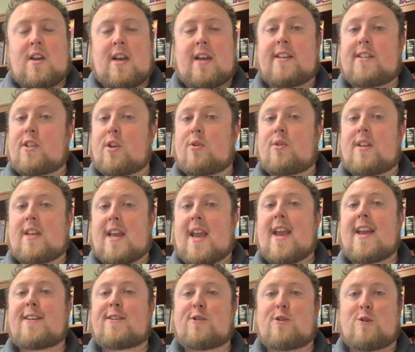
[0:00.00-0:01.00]
And so the
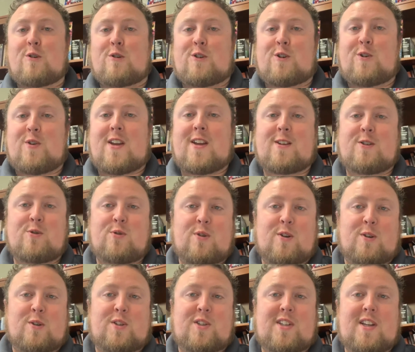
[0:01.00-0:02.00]
answer to
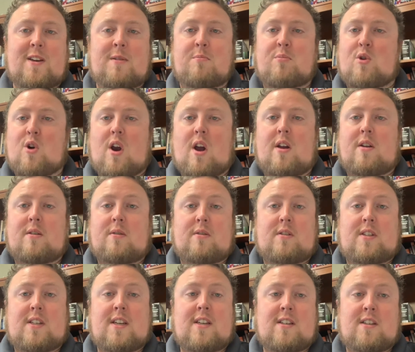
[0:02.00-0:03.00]
Israel's
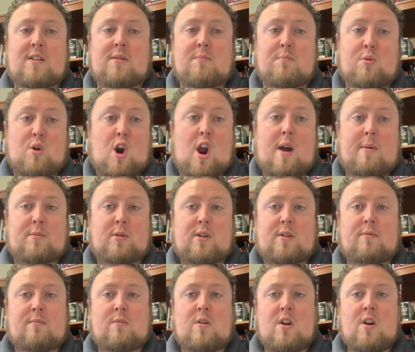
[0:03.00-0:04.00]
sin's
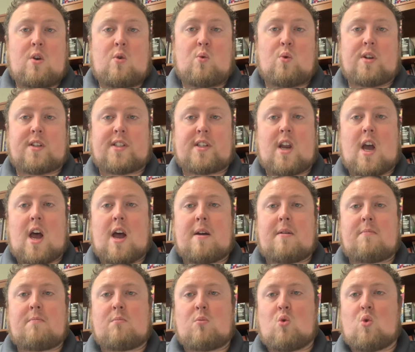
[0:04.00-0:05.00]
problem was
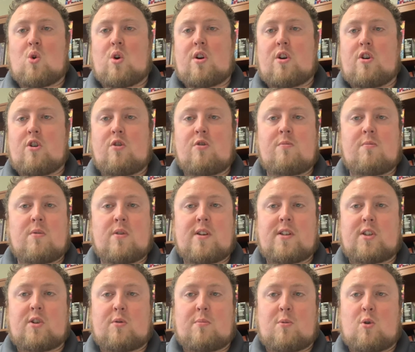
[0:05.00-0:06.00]
not more
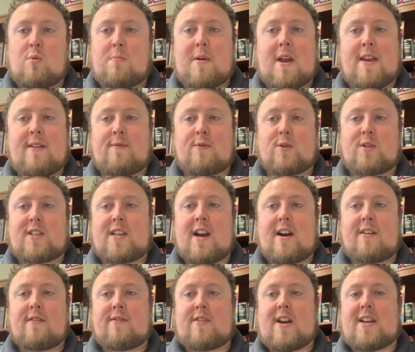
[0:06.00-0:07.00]
numerous or more painful
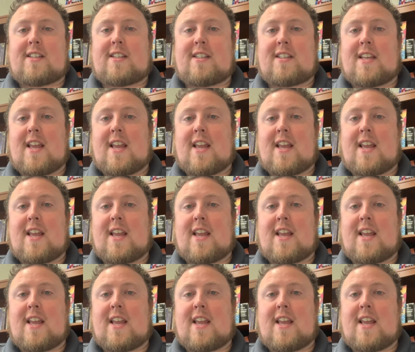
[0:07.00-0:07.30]
sacrifices.